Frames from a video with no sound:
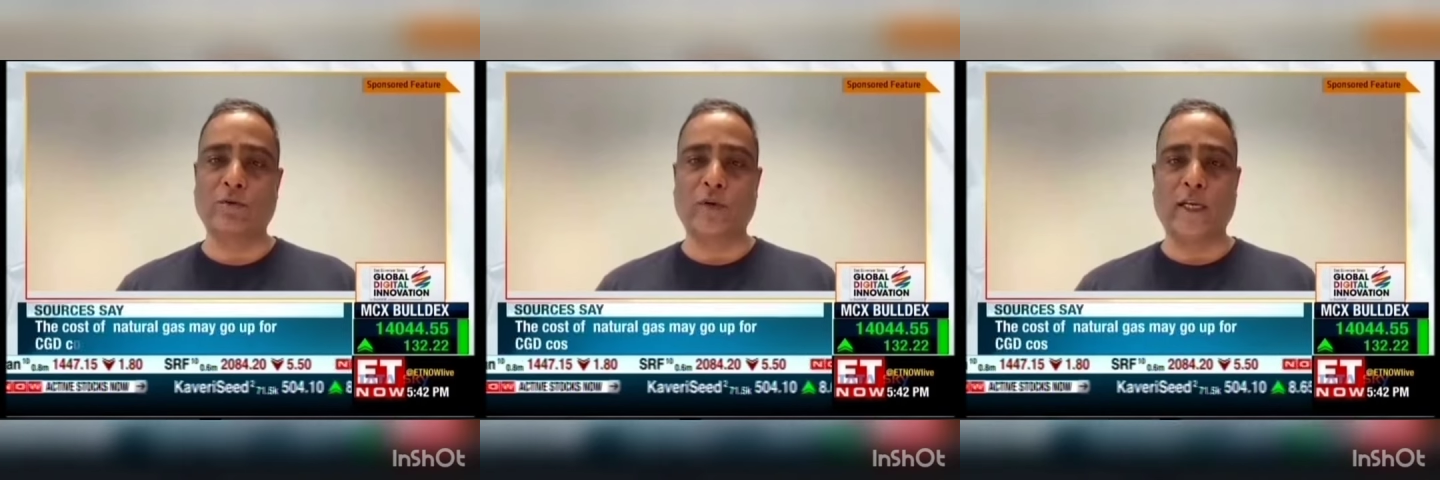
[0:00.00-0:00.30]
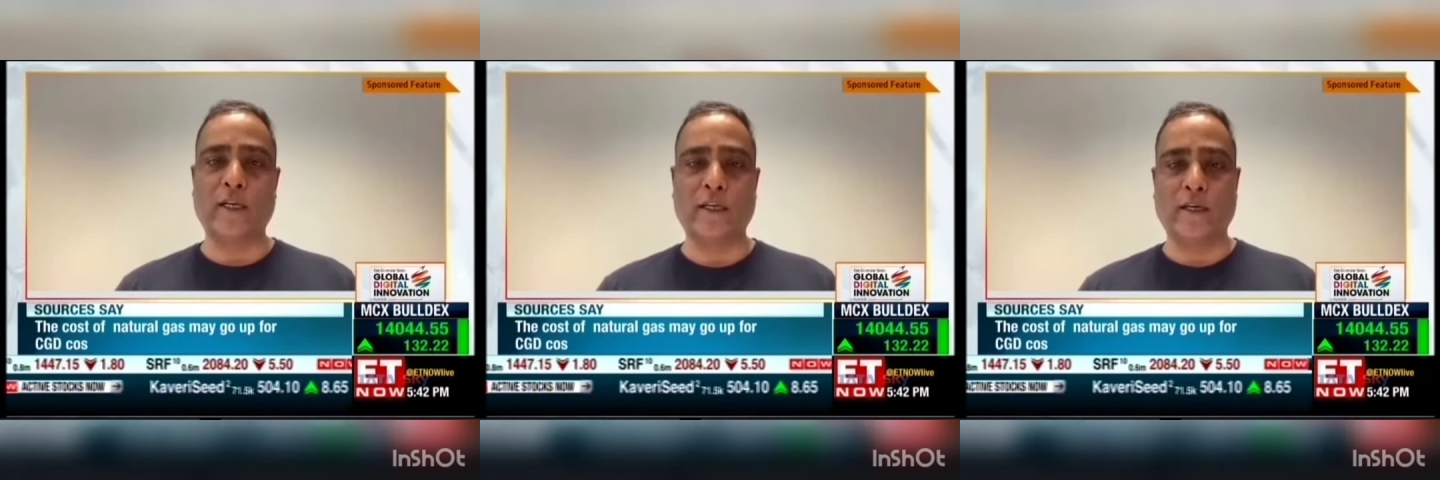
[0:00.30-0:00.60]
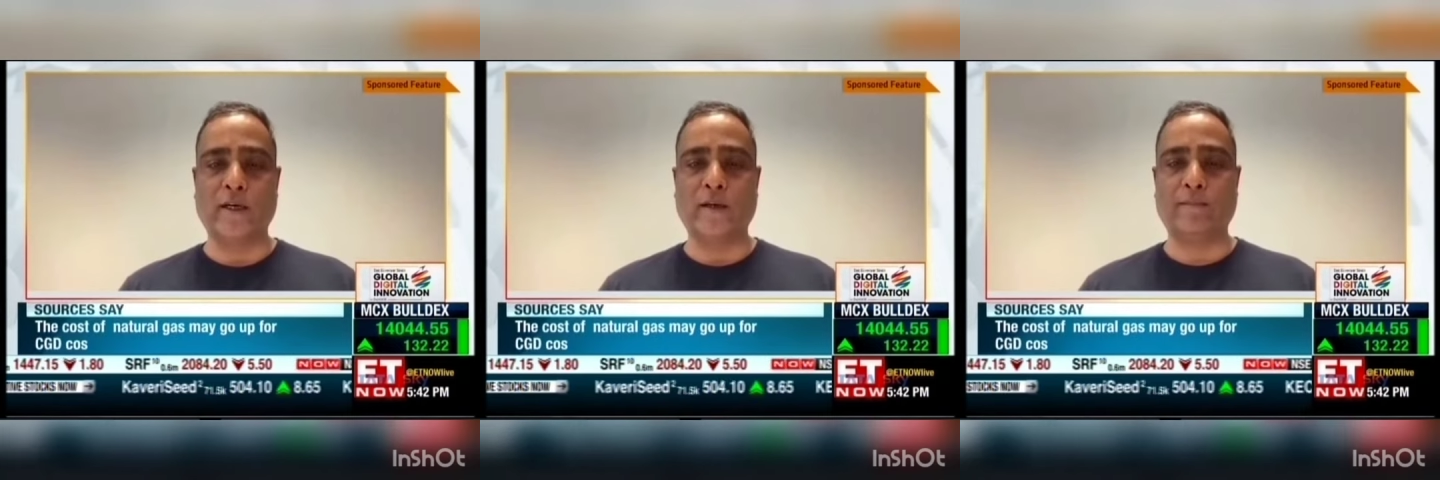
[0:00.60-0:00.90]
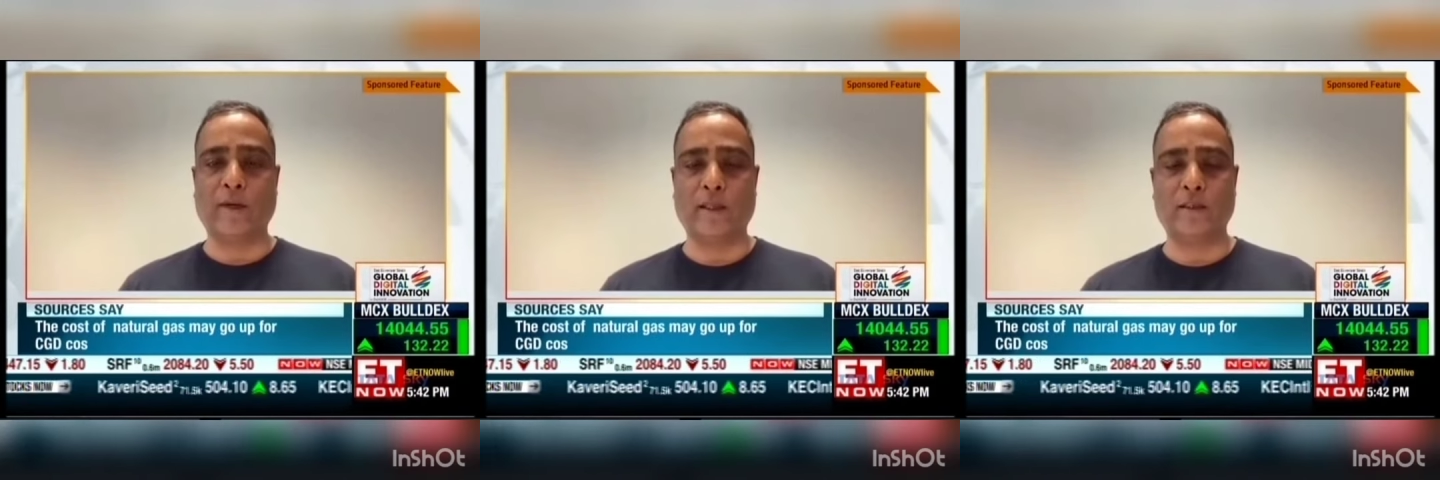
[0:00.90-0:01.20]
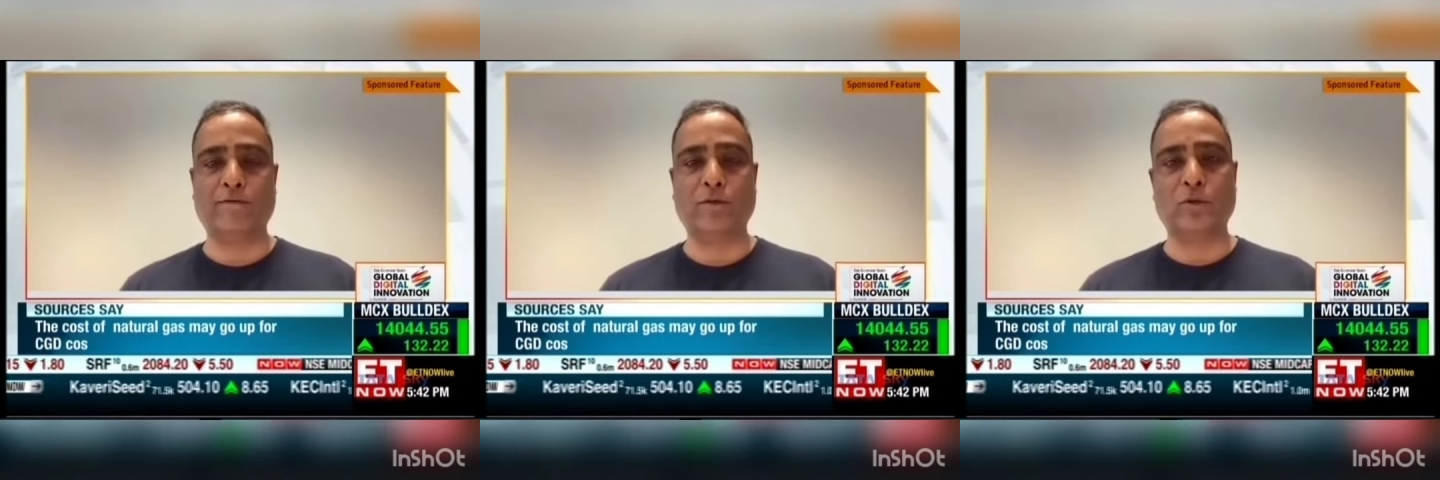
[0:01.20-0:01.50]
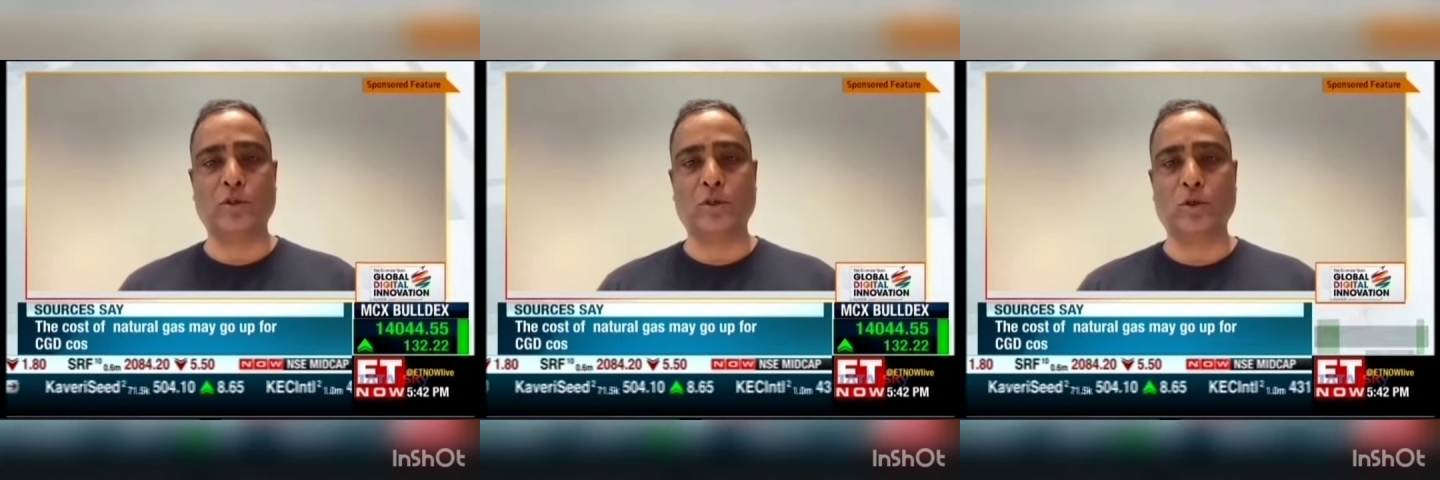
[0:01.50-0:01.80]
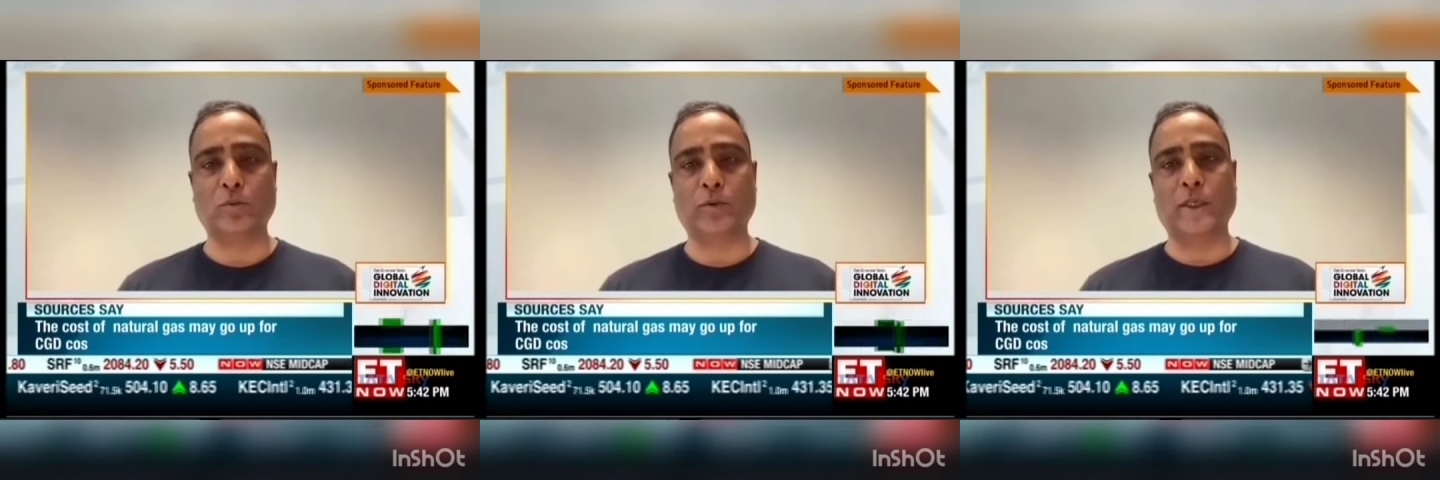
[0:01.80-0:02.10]
for India and its future
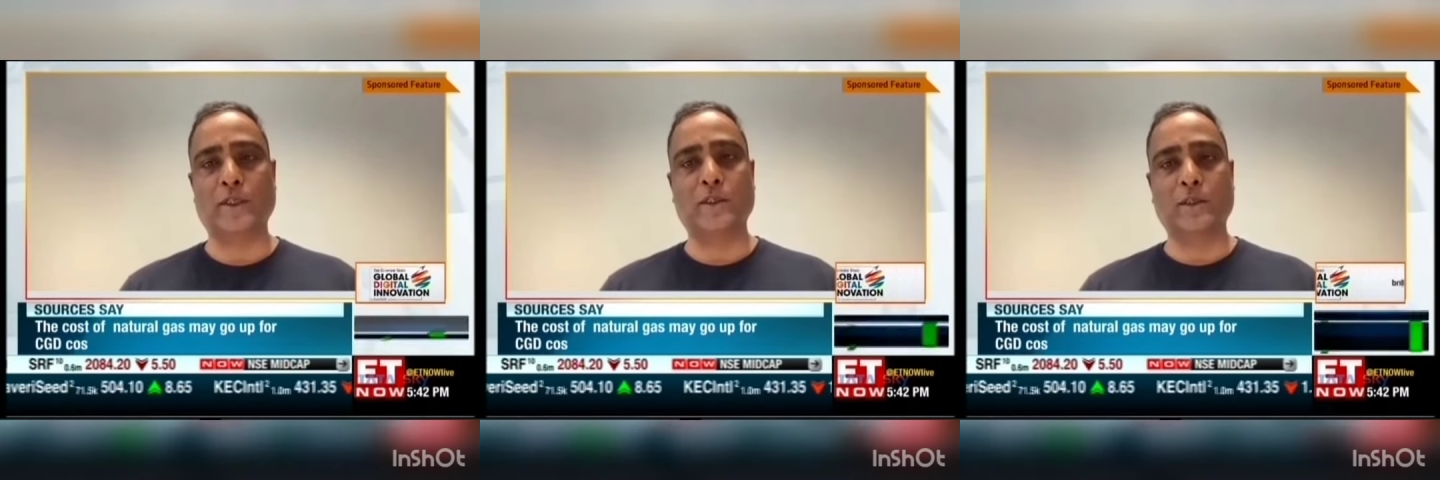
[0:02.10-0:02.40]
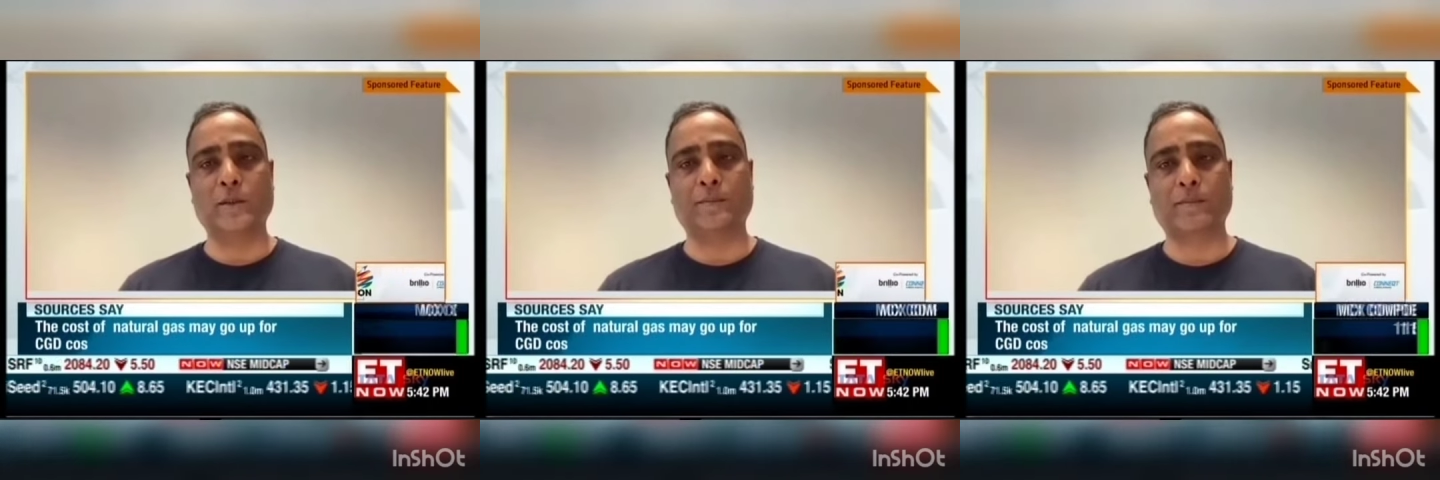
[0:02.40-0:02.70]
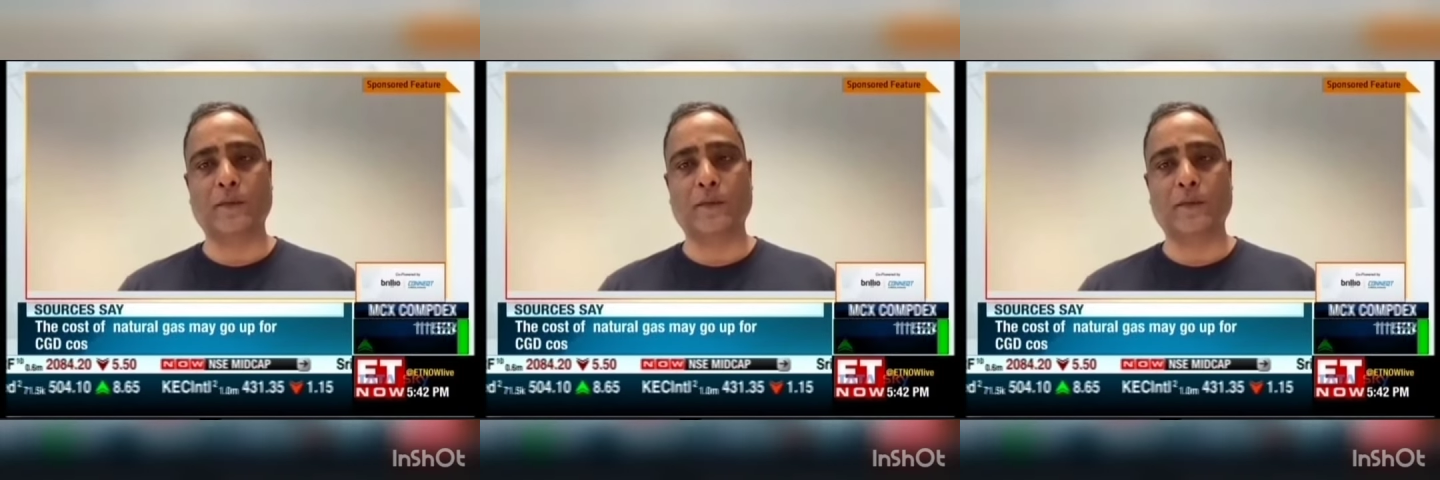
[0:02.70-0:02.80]
growth potential.